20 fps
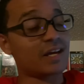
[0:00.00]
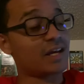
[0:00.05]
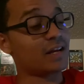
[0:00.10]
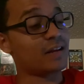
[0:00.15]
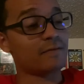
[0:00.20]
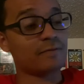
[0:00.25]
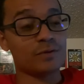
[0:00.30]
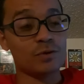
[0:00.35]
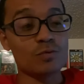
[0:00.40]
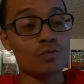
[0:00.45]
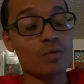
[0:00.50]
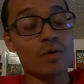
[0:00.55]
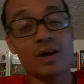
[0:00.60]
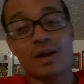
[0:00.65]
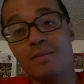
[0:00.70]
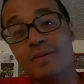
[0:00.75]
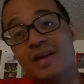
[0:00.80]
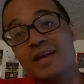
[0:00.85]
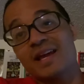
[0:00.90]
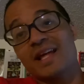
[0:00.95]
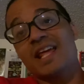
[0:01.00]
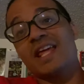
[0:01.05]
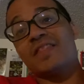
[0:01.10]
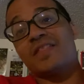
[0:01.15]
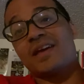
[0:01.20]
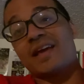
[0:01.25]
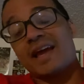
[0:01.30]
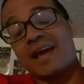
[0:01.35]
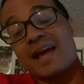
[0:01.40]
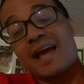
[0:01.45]
And if you want to make
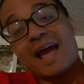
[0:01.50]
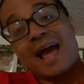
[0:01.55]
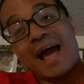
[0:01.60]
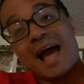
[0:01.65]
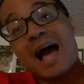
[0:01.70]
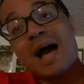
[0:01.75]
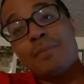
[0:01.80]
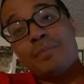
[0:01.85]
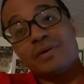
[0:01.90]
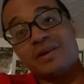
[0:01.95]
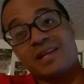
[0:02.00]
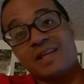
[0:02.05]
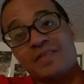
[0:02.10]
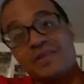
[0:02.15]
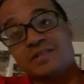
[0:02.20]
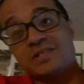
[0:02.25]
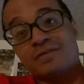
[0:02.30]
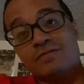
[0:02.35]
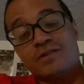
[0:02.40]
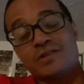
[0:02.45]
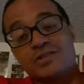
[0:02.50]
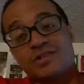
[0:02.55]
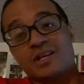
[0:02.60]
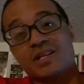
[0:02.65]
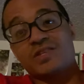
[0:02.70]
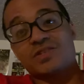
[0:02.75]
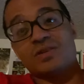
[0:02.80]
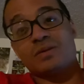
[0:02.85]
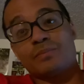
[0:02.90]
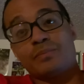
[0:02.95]
anything happen in this division
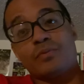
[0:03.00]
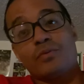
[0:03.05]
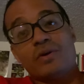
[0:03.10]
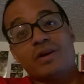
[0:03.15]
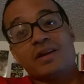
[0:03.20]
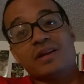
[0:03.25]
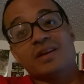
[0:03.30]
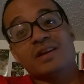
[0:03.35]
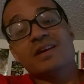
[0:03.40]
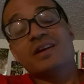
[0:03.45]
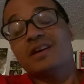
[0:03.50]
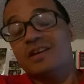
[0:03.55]
at some point,